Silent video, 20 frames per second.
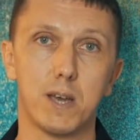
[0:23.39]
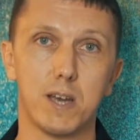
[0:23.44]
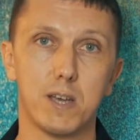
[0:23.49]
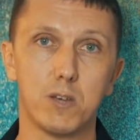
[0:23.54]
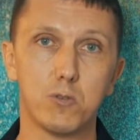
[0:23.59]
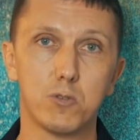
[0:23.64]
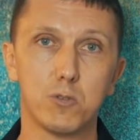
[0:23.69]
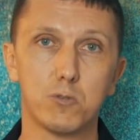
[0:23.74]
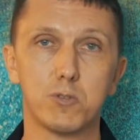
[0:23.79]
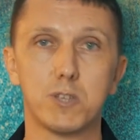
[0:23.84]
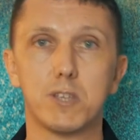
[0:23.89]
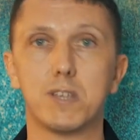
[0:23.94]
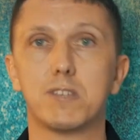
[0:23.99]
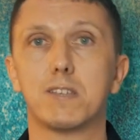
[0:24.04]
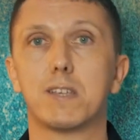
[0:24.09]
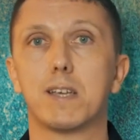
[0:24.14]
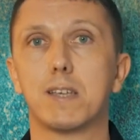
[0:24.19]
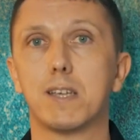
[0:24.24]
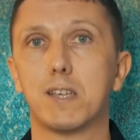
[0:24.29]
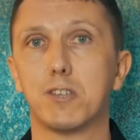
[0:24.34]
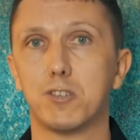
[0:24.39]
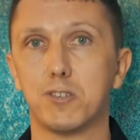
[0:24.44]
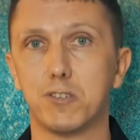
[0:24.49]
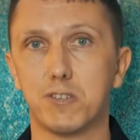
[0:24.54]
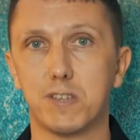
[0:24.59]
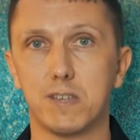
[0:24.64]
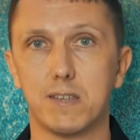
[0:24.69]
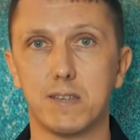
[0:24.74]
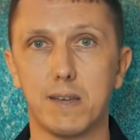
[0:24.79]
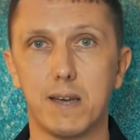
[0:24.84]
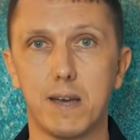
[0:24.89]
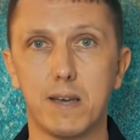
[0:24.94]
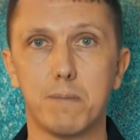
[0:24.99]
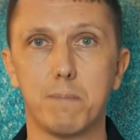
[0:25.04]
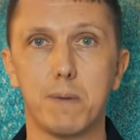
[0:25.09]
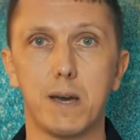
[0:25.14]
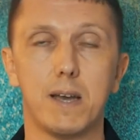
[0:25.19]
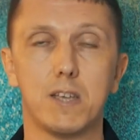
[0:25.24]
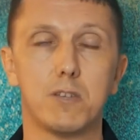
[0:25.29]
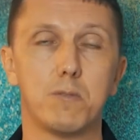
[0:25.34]
I own a real estate agency and a
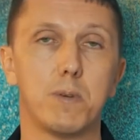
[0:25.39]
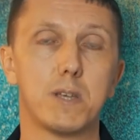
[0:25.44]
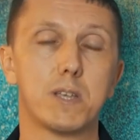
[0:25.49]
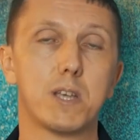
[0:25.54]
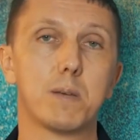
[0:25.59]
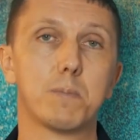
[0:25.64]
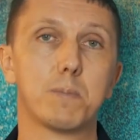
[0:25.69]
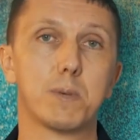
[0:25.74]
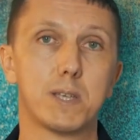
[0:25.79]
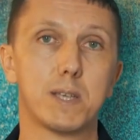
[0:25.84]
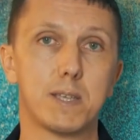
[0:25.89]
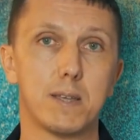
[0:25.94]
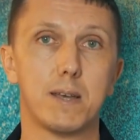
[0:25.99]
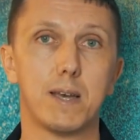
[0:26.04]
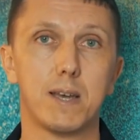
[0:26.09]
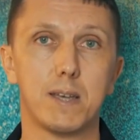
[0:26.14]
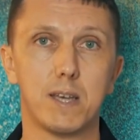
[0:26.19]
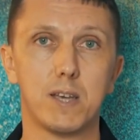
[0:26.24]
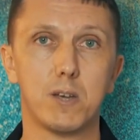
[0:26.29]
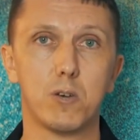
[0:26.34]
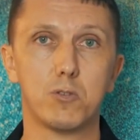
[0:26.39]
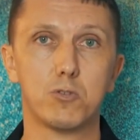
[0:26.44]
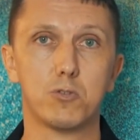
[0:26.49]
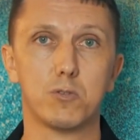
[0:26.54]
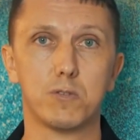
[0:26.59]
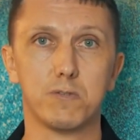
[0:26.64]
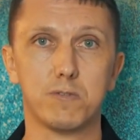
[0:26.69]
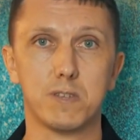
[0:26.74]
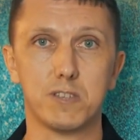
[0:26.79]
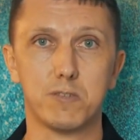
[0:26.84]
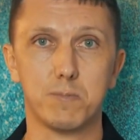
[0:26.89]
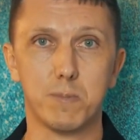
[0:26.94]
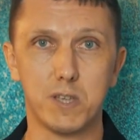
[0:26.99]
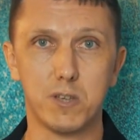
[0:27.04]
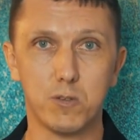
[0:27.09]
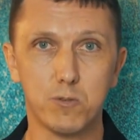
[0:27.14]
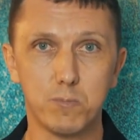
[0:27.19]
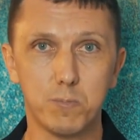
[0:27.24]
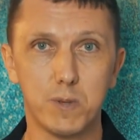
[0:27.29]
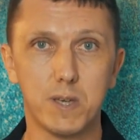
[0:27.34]
management company, and I also invest my
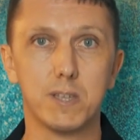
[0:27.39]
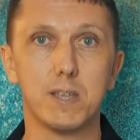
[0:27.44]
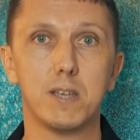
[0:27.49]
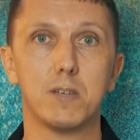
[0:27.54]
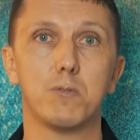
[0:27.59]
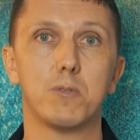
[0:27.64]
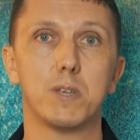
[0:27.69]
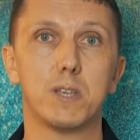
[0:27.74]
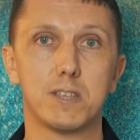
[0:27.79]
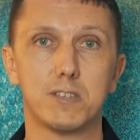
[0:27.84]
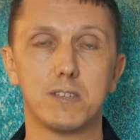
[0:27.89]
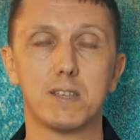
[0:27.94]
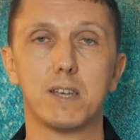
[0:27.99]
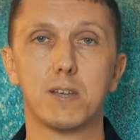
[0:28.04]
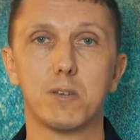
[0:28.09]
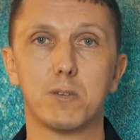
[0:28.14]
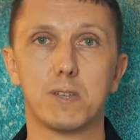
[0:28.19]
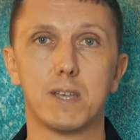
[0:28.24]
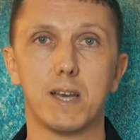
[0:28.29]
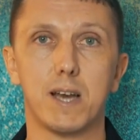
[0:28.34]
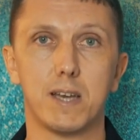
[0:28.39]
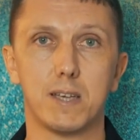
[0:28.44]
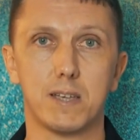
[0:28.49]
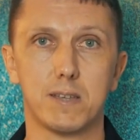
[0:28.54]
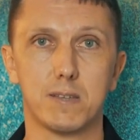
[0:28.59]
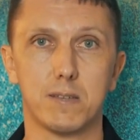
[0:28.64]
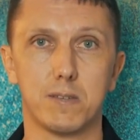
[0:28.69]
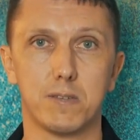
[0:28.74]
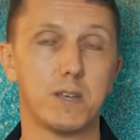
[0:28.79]
own money in real estate on the island.